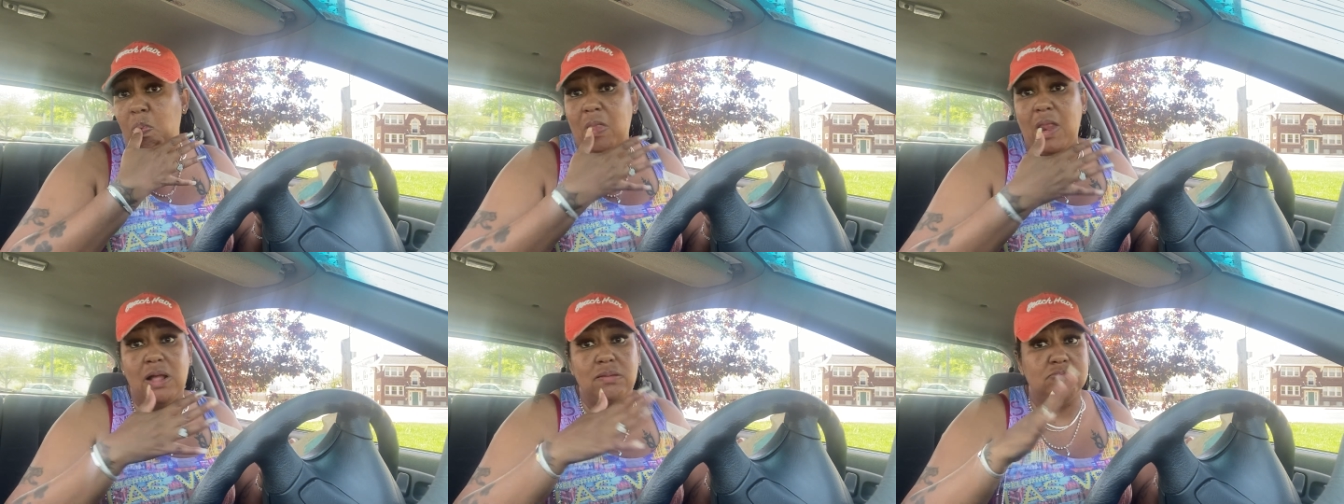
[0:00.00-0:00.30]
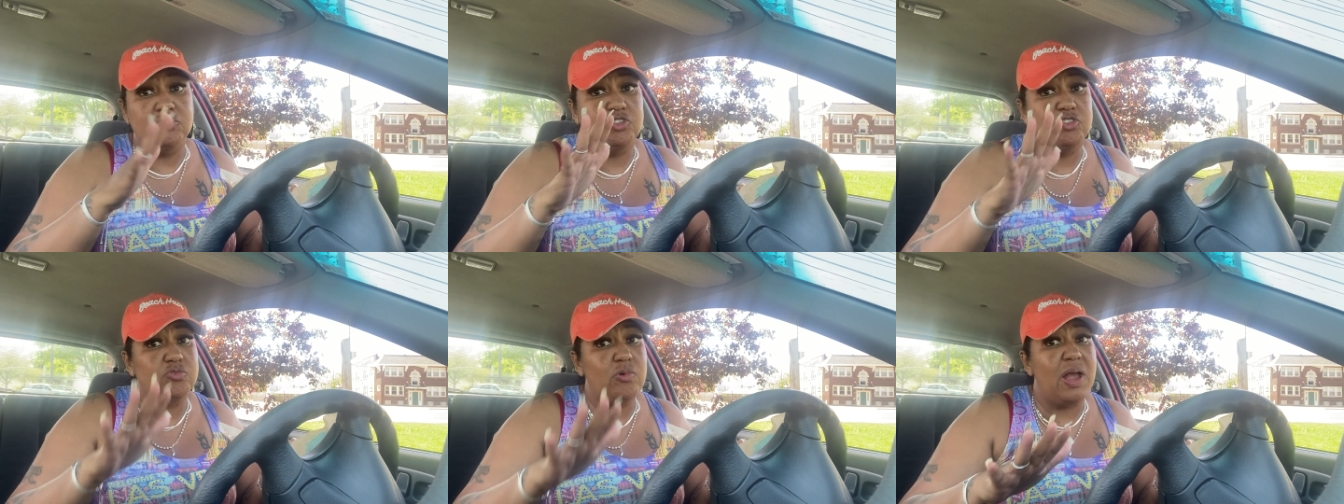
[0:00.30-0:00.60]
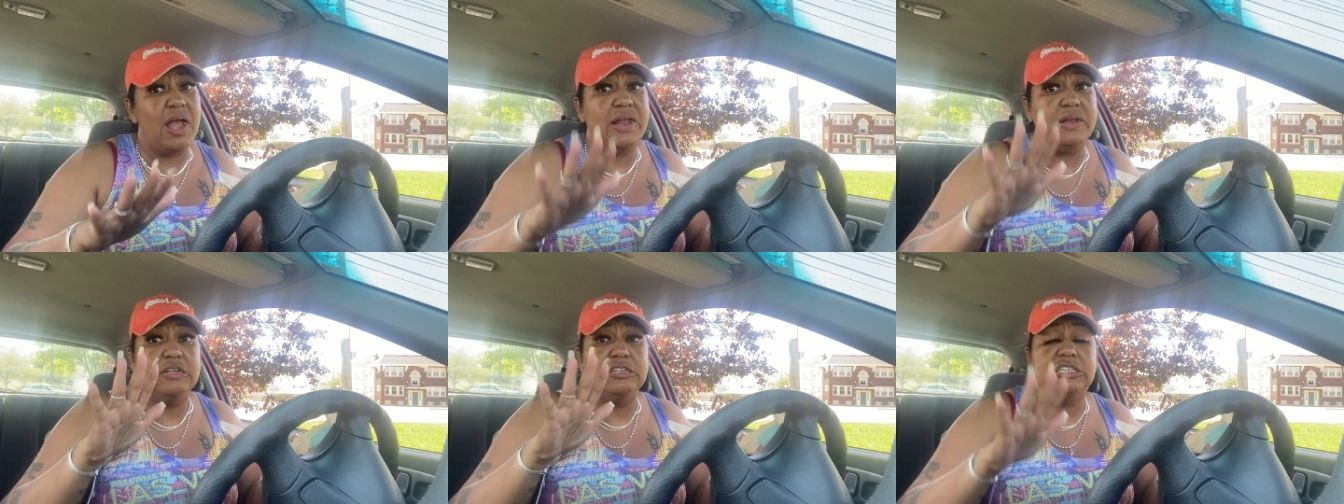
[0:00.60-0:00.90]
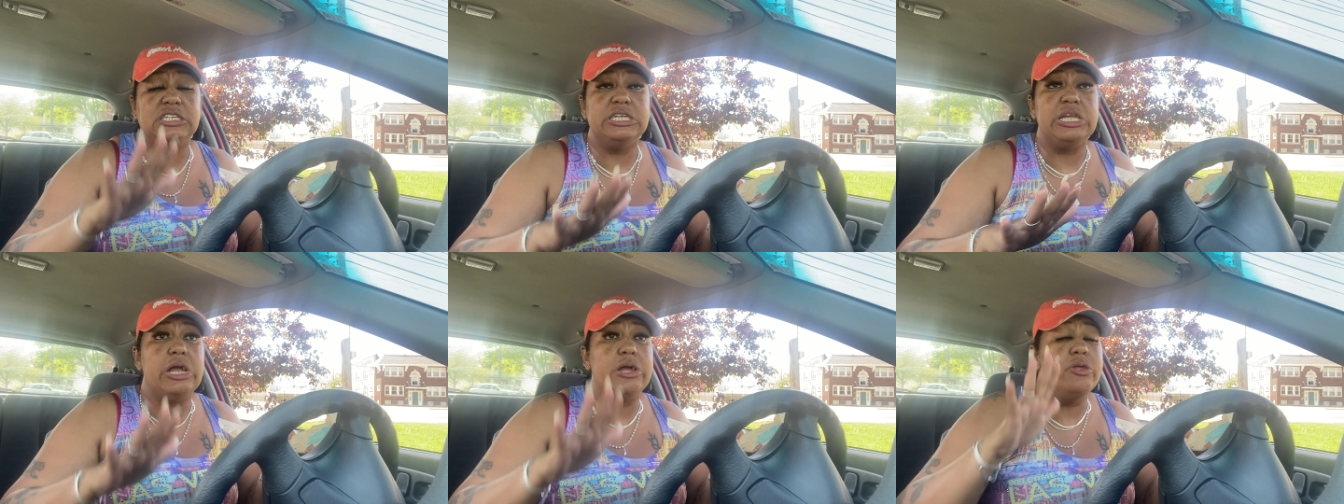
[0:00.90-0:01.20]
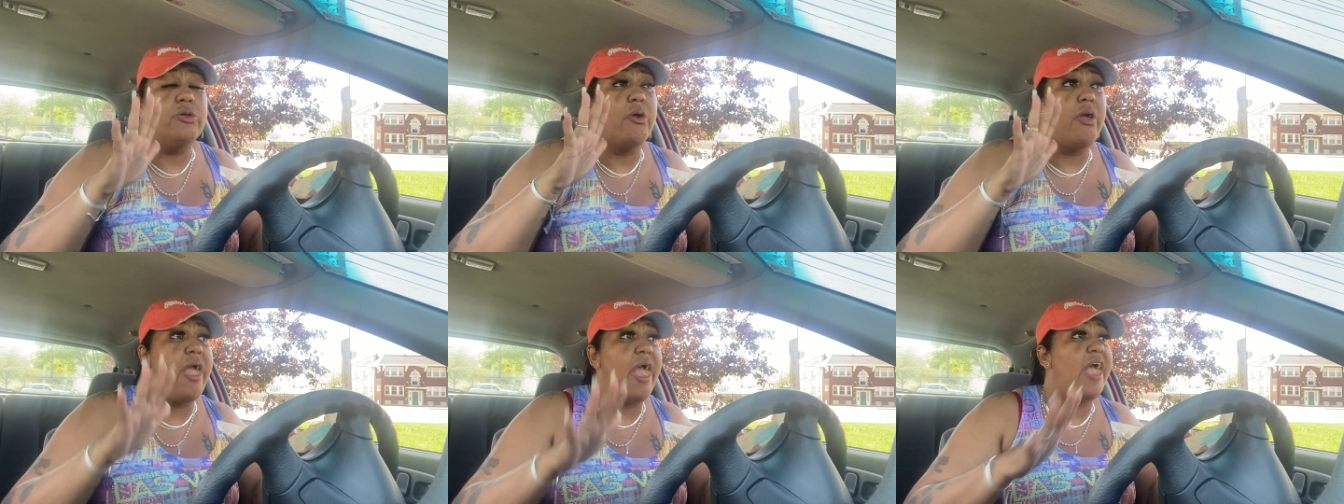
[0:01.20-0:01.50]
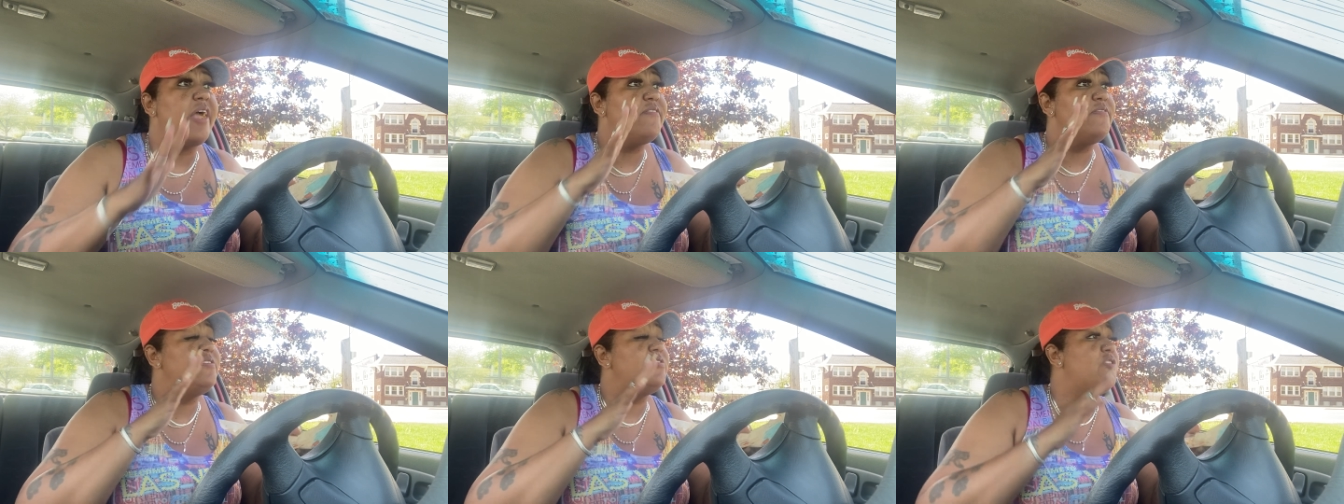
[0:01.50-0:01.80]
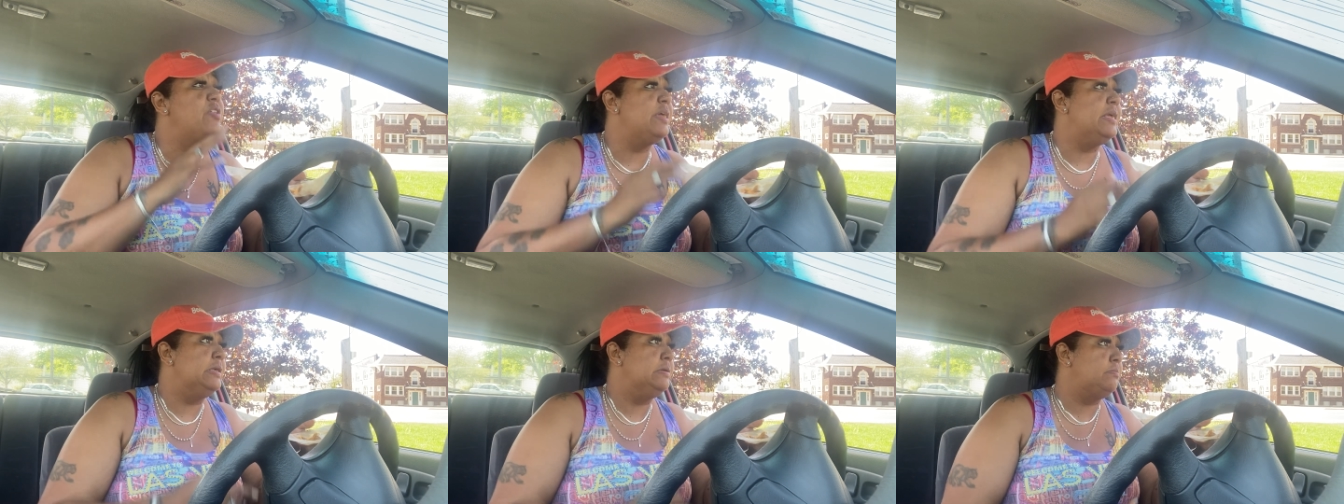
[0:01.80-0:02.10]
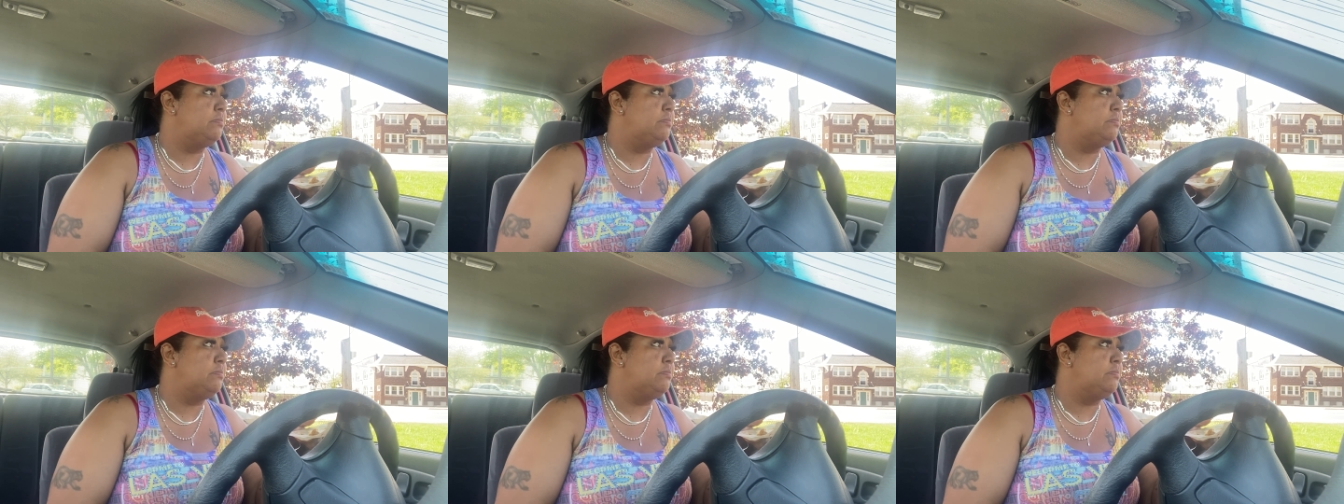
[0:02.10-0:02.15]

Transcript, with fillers: I'm trying to tell you, everything.